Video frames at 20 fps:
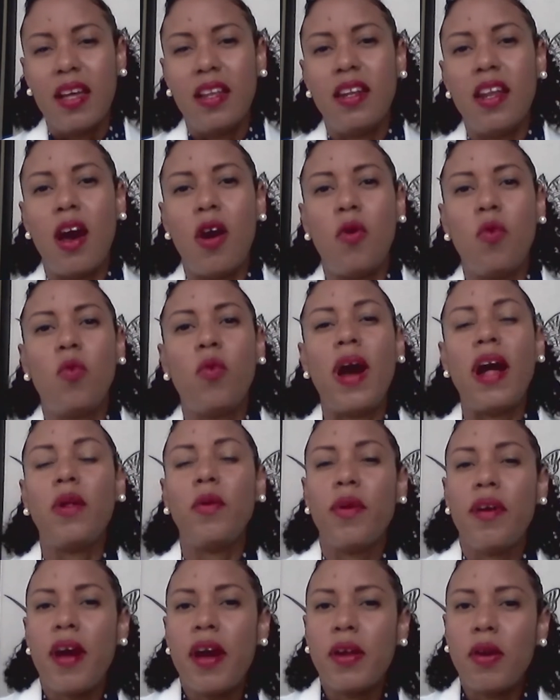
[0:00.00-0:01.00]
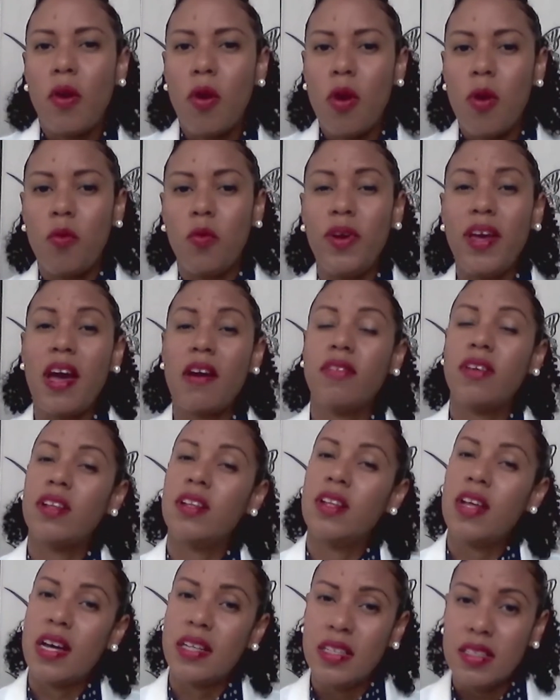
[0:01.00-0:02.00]
Now, while we're at home, we have a
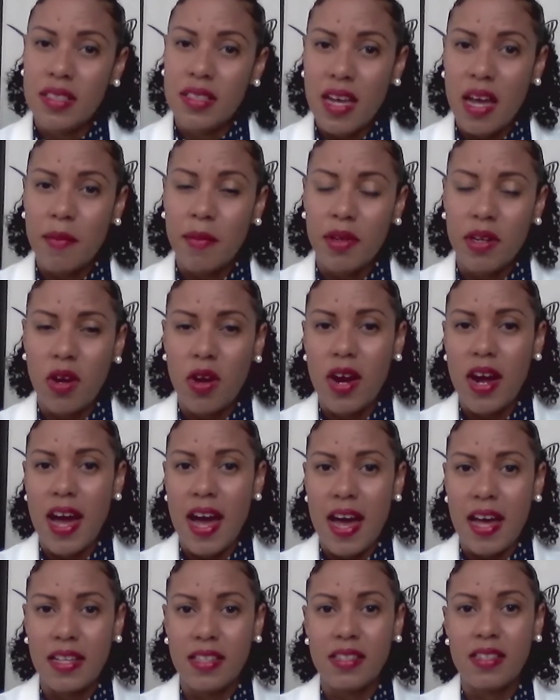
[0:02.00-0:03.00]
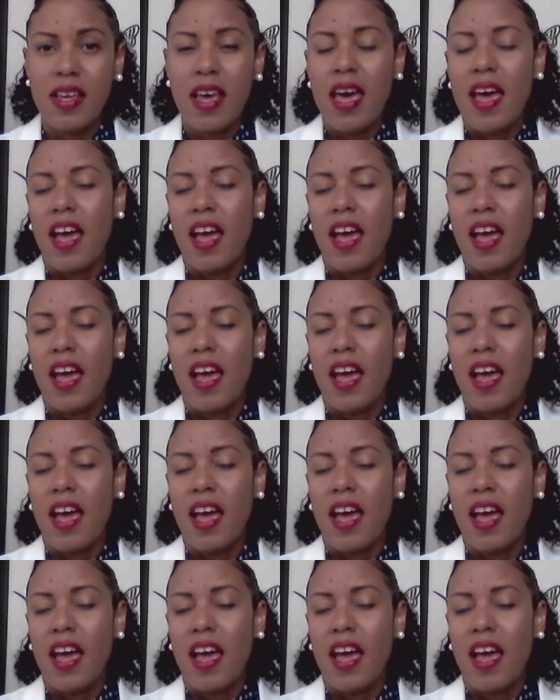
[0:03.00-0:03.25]
lot of time on our hands.